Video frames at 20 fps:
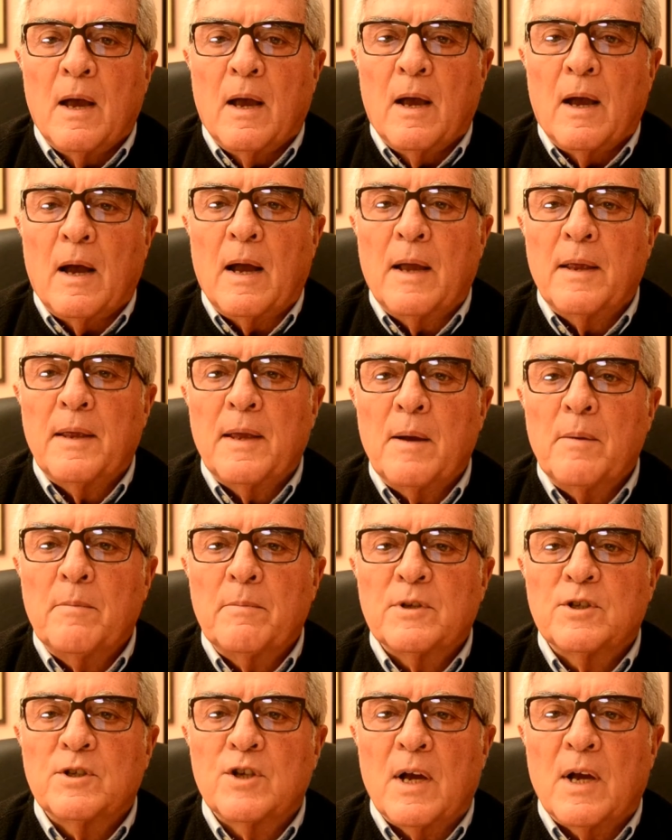I
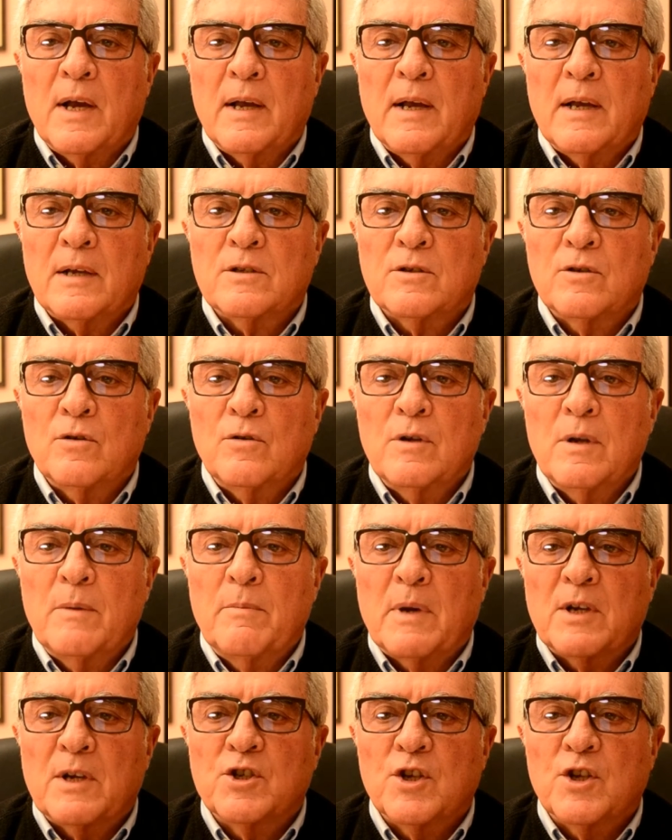am Gian Gastone
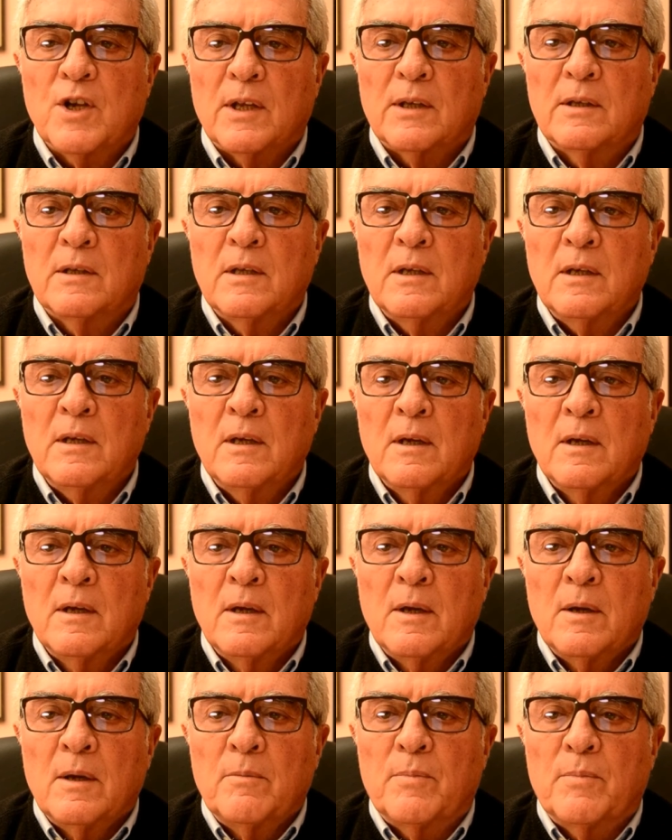Mascetti,
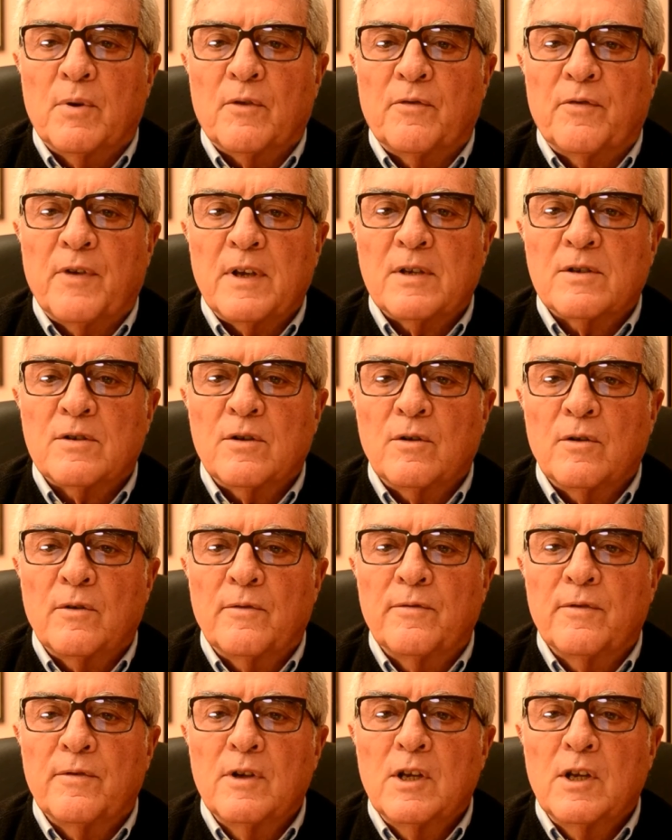Professor
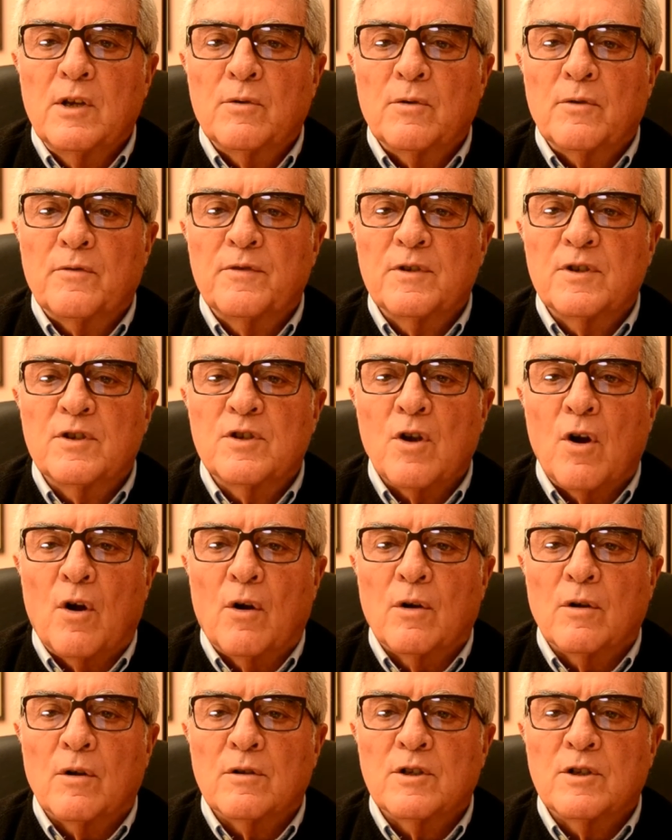of
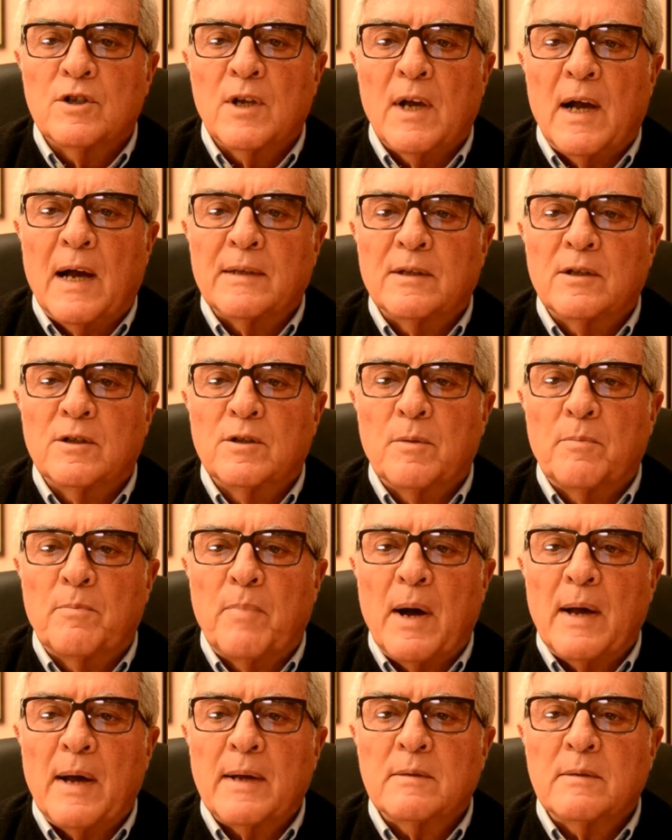Neurophysiology at the
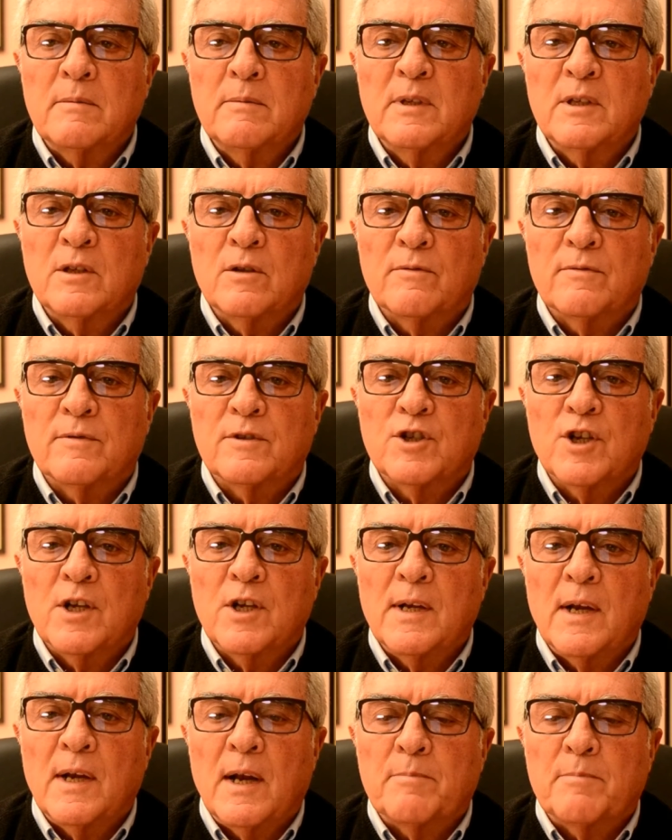Department of
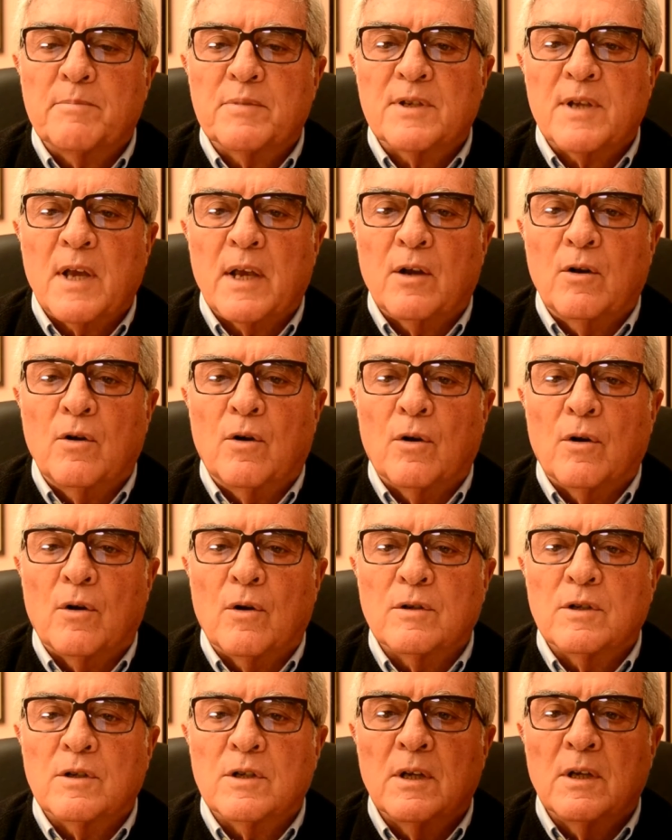General
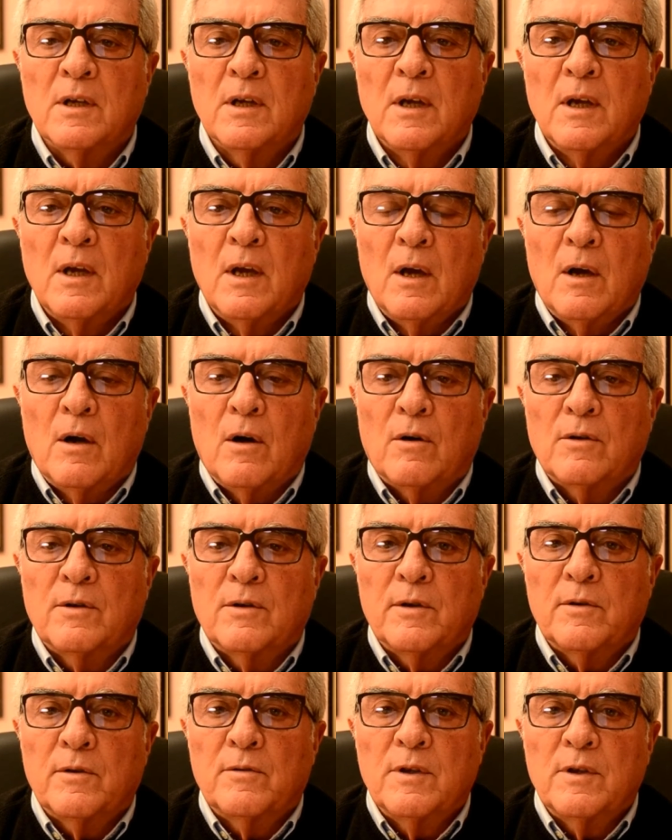Psychology of
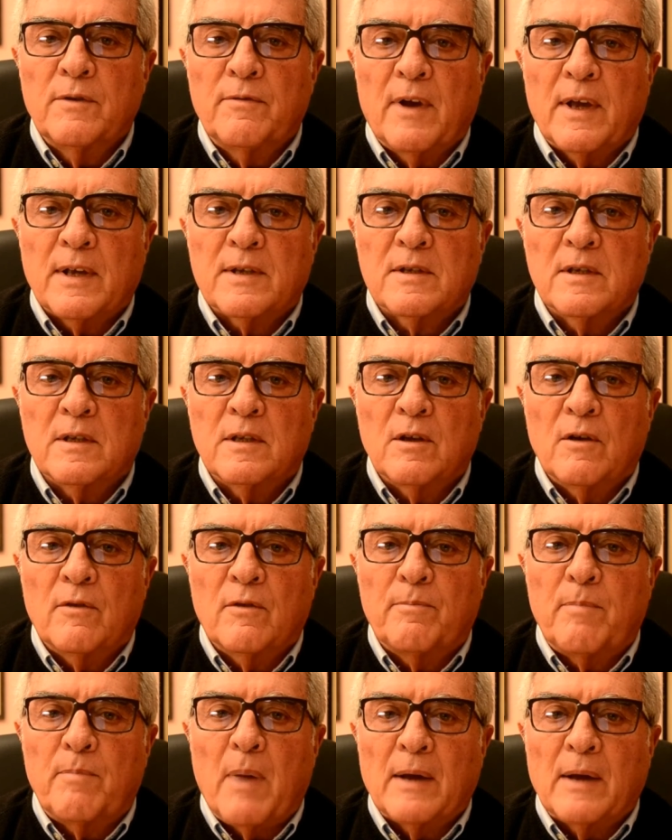the University
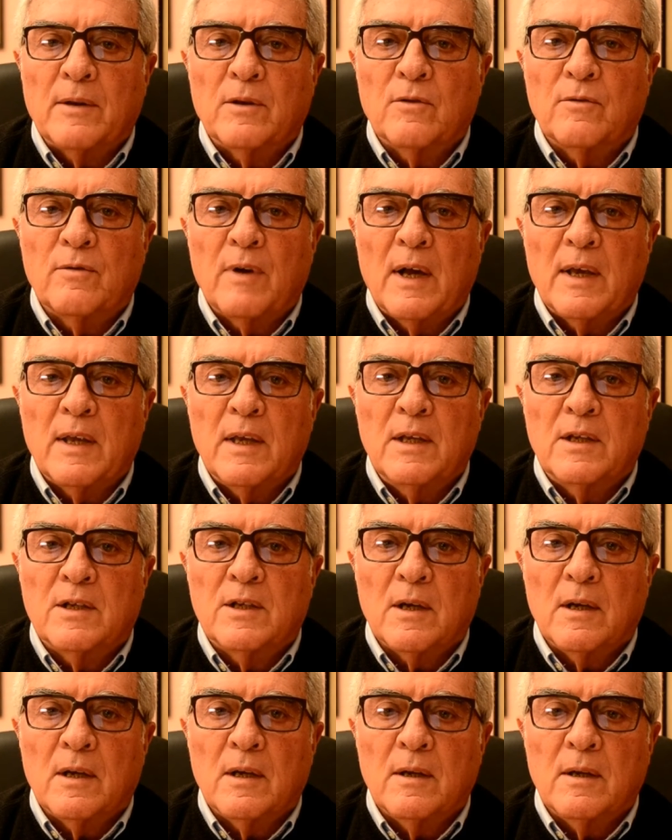of Padova,
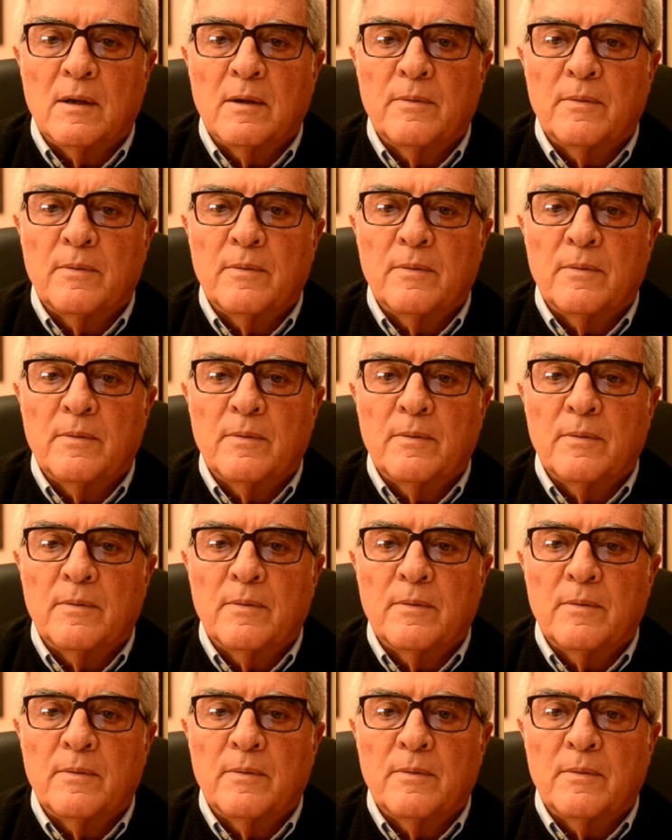Italy.